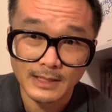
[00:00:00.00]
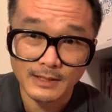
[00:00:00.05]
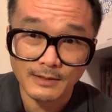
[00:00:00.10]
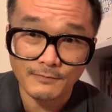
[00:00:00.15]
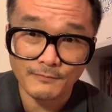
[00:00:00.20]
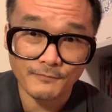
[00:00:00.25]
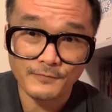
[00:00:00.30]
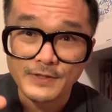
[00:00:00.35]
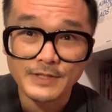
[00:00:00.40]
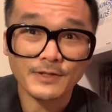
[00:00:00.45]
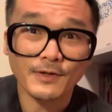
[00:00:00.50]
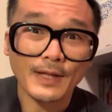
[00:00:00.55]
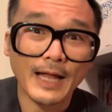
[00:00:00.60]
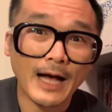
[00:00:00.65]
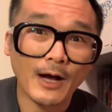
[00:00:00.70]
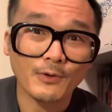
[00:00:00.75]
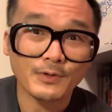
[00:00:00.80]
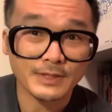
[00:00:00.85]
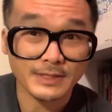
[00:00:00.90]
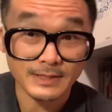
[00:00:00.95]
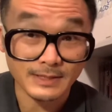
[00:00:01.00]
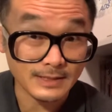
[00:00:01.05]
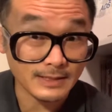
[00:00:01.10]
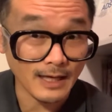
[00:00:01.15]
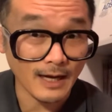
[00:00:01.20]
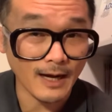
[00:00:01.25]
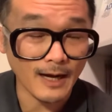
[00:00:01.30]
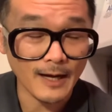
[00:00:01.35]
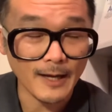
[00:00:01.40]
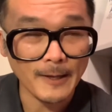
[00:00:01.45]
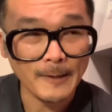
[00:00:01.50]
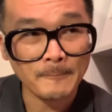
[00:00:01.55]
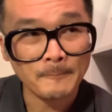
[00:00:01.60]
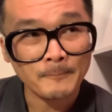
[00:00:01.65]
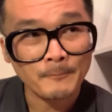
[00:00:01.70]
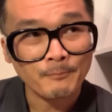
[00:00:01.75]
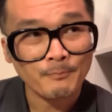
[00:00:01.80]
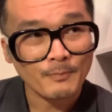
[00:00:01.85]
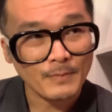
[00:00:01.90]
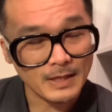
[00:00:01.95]
fizzle out and die.
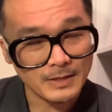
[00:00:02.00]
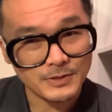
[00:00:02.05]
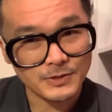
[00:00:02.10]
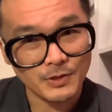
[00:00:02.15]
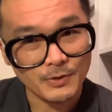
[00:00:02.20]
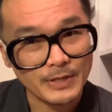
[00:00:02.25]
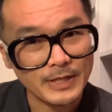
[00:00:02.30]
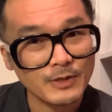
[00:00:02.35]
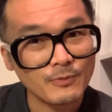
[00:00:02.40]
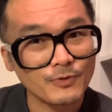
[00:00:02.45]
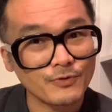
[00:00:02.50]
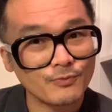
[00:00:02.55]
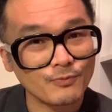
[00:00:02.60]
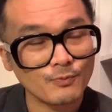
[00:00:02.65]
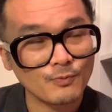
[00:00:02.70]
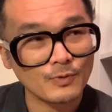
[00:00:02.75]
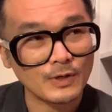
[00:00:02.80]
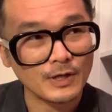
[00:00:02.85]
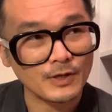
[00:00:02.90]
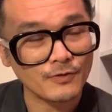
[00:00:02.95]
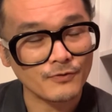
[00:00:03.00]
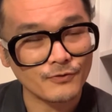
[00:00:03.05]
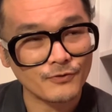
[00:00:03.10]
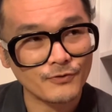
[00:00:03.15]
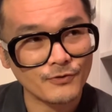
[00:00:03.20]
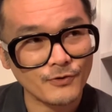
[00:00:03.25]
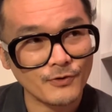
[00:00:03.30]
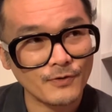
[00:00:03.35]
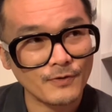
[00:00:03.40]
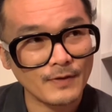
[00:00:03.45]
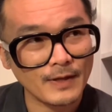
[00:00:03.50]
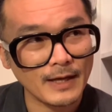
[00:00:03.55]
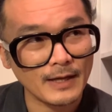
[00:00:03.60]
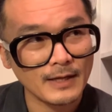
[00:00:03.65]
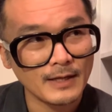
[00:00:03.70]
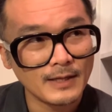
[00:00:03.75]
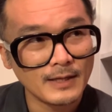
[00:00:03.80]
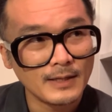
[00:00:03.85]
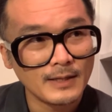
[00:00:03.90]
And so he was concerned that